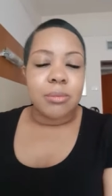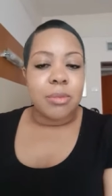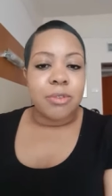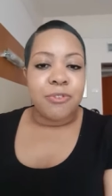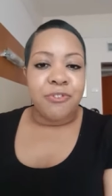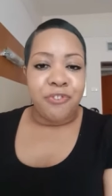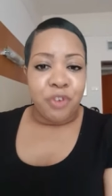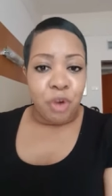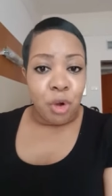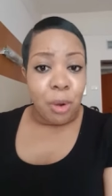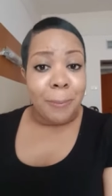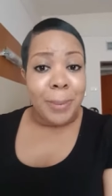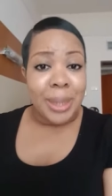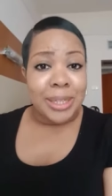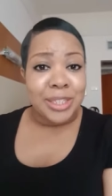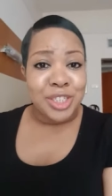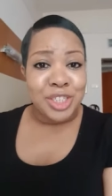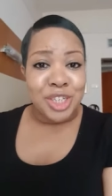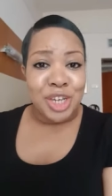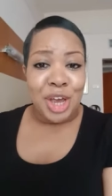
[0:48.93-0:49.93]
four
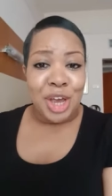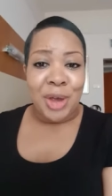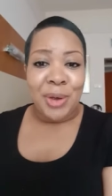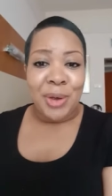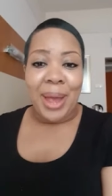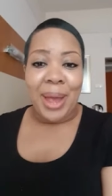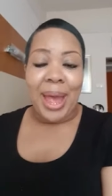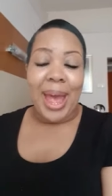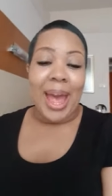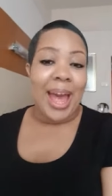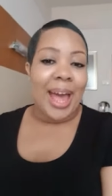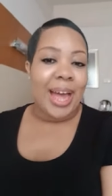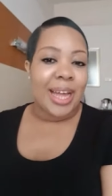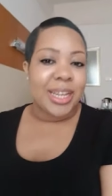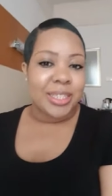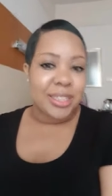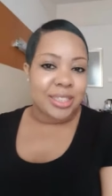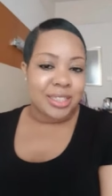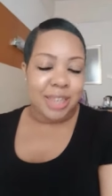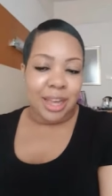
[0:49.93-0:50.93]
months ago,
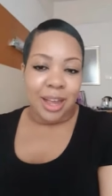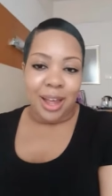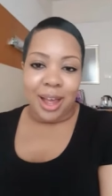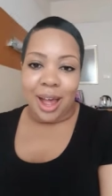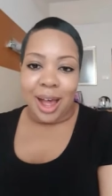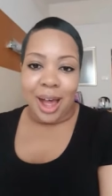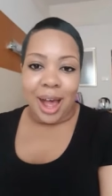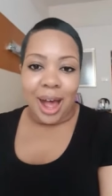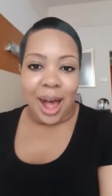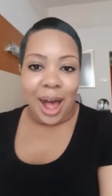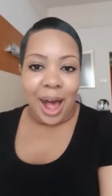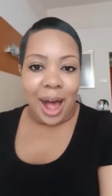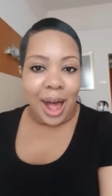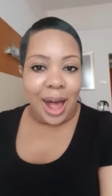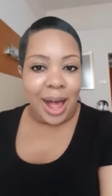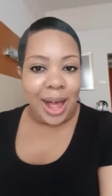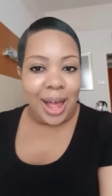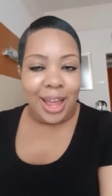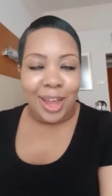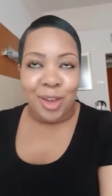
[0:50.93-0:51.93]
and
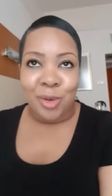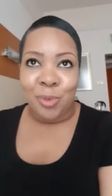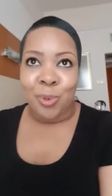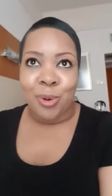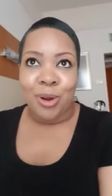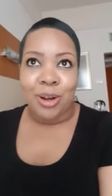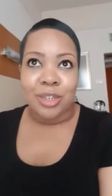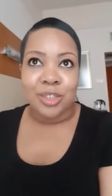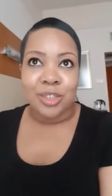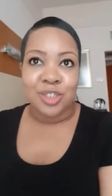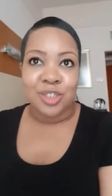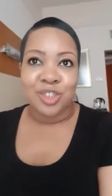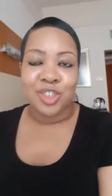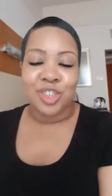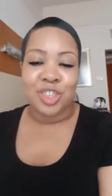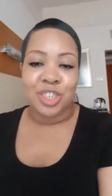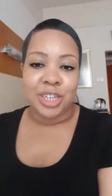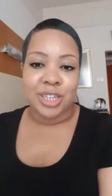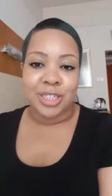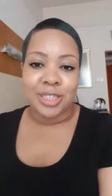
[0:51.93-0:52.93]
I was
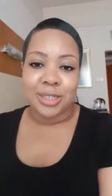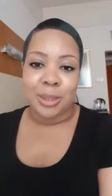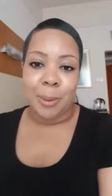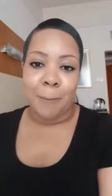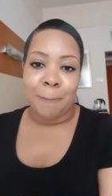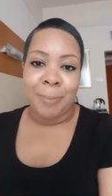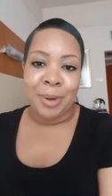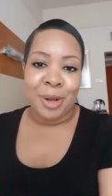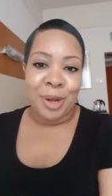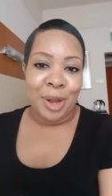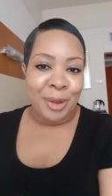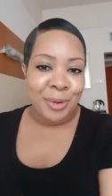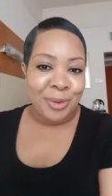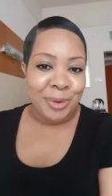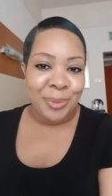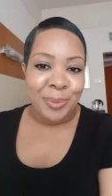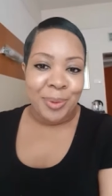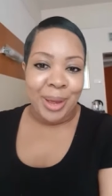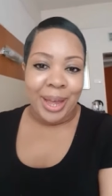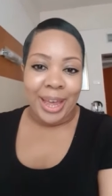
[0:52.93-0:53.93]
just blown
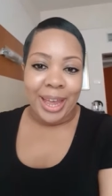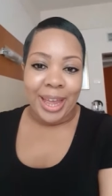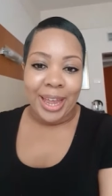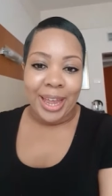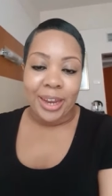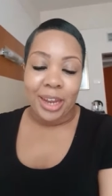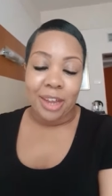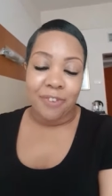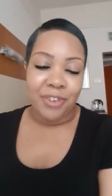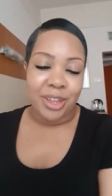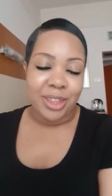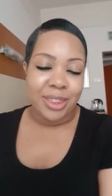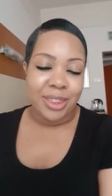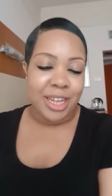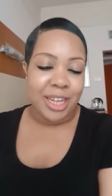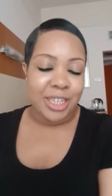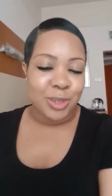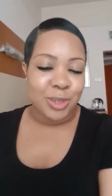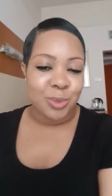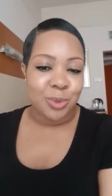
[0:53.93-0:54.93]
away, and I think
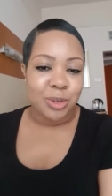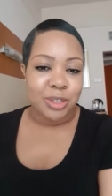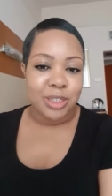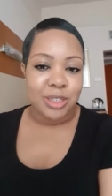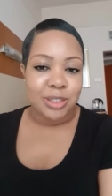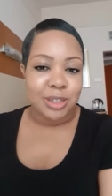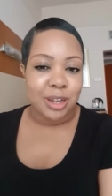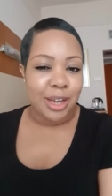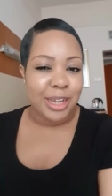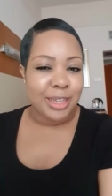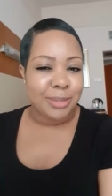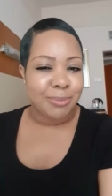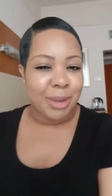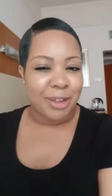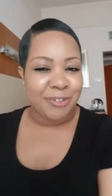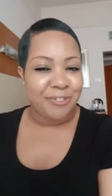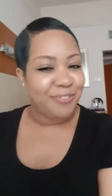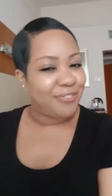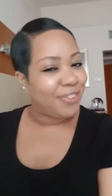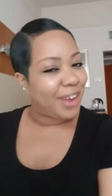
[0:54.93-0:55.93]
that's what started my
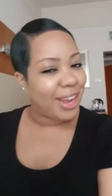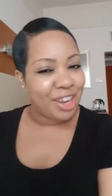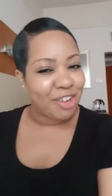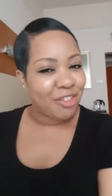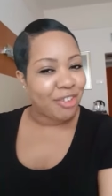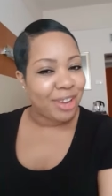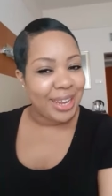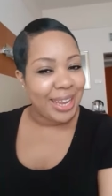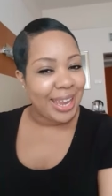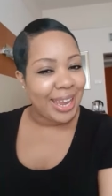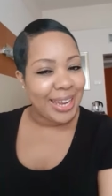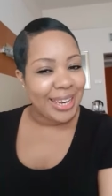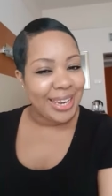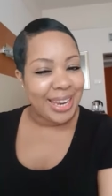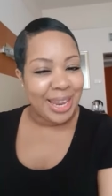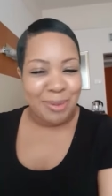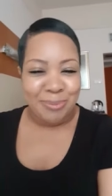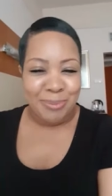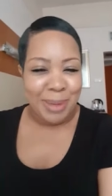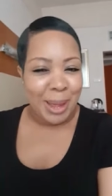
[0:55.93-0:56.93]
fire again
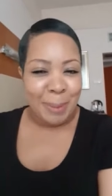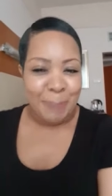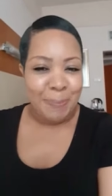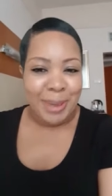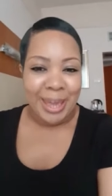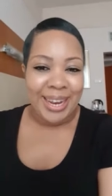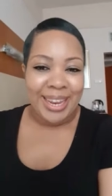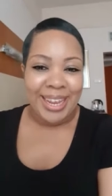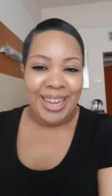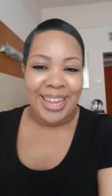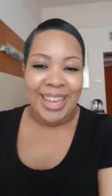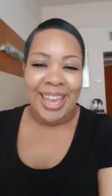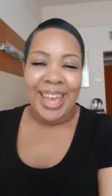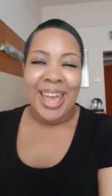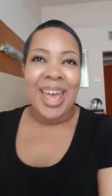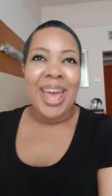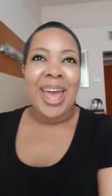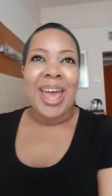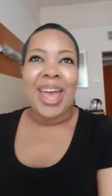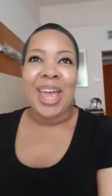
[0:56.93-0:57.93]
in my belly.
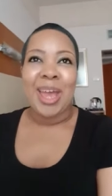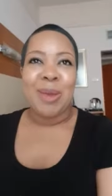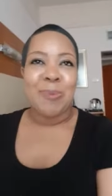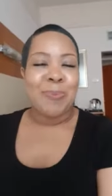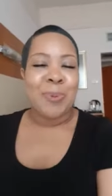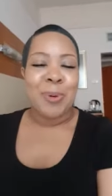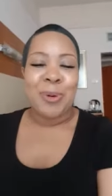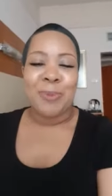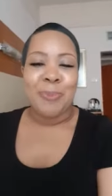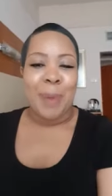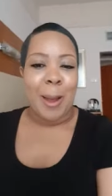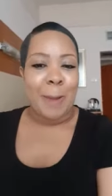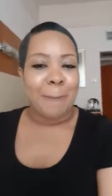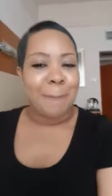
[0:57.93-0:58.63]
It brought my